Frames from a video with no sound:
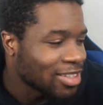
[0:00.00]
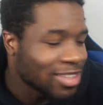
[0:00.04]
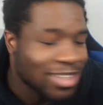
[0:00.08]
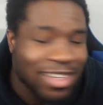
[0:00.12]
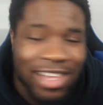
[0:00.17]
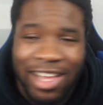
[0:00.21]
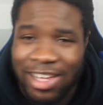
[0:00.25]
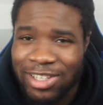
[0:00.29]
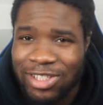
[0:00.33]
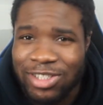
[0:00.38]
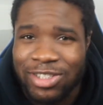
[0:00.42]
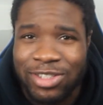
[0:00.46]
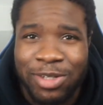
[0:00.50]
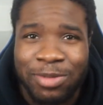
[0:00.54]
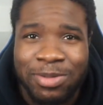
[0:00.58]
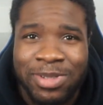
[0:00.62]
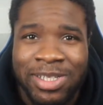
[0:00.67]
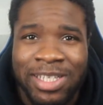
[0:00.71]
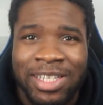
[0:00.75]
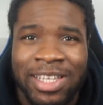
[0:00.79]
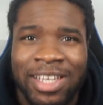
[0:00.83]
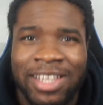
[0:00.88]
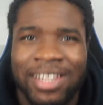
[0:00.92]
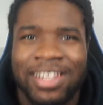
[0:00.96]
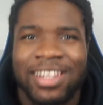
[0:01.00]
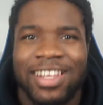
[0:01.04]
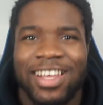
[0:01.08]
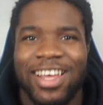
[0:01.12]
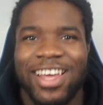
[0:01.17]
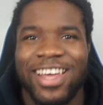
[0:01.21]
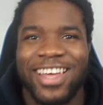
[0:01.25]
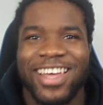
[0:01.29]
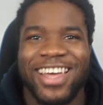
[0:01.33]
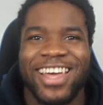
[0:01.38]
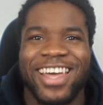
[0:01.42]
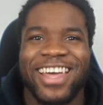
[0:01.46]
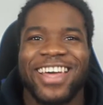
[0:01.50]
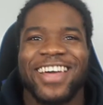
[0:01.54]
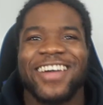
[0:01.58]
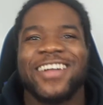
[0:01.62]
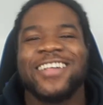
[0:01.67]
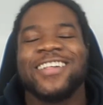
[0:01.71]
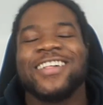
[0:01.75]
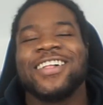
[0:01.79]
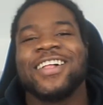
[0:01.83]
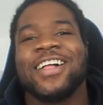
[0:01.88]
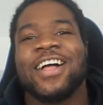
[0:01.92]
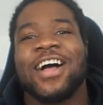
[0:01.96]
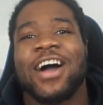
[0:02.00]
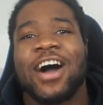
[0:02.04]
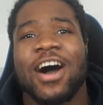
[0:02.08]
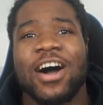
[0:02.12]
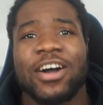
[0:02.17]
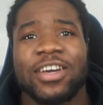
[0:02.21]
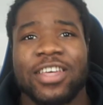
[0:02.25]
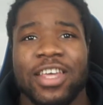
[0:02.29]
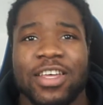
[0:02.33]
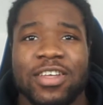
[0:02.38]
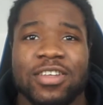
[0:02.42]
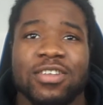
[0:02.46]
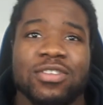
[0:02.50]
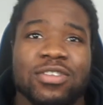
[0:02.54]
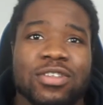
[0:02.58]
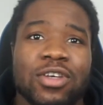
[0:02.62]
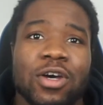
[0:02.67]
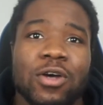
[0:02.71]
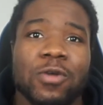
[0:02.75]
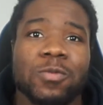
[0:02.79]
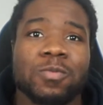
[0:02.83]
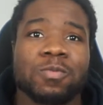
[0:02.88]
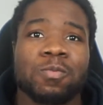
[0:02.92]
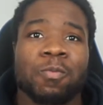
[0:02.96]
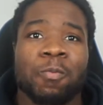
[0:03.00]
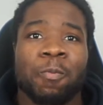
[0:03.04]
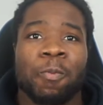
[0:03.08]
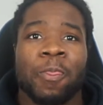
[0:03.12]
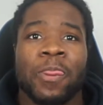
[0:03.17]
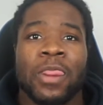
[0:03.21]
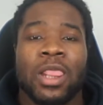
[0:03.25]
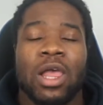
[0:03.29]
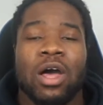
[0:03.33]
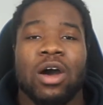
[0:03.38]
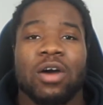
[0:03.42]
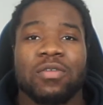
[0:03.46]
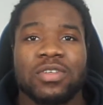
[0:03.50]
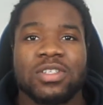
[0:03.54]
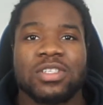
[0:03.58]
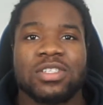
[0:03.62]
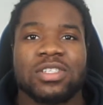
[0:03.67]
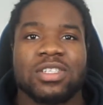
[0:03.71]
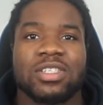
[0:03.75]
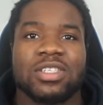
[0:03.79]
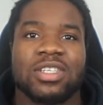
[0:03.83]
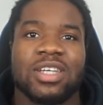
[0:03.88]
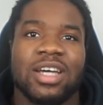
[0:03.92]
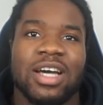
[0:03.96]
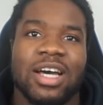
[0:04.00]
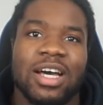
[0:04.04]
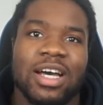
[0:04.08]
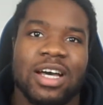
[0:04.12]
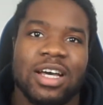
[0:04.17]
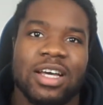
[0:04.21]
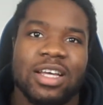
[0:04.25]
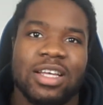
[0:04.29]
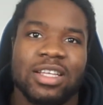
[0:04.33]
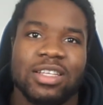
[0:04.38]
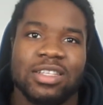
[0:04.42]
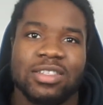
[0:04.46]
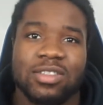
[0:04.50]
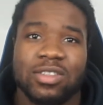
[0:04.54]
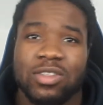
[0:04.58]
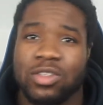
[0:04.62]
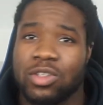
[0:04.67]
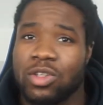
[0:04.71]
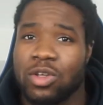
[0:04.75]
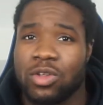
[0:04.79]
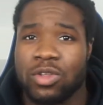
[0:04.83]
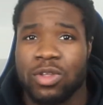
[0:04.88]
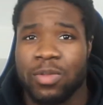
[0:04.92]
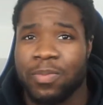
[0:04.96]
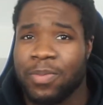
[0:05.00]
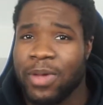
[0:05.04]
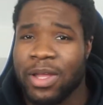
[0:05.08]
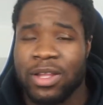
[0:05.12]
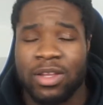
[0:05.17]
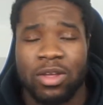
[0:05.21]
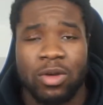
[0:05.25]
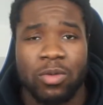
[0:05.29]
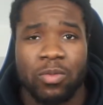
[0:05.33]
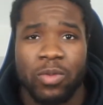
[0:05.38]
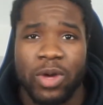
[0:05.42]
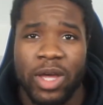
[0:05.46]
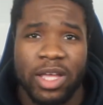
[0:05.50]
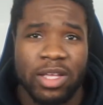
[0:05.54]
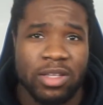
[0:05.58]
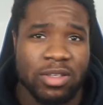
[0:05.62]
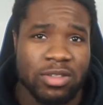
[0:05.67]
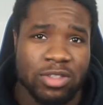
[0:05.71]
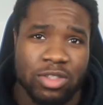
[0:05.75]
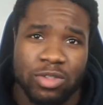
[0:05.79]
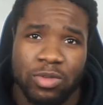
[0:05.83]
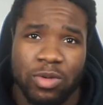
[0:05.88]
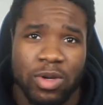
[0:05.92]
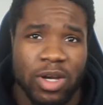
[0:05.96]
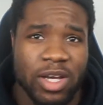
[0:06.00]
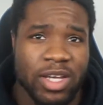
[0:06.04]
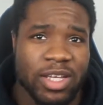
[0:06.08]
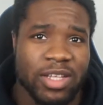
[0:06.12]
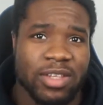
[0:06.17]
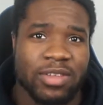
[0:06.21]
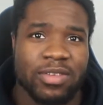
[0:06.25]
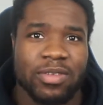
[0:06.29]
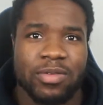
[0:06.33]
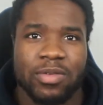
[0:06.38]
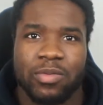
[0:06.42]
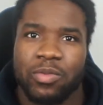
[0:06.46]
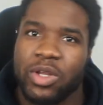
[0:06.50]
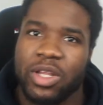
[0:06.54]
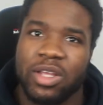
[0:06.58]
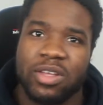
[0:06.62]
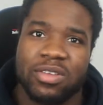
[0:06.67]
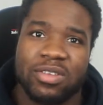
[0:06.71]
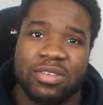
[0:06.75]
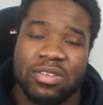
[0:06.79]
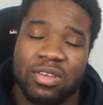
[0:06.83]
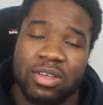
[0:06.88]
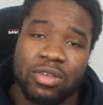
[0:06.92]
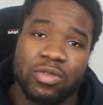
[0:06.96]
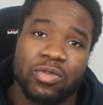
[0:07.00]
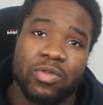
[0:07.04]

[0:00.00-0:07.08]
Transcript: I should stop singing. Okay, so obviously, depending on what age you are in, whether it's sixth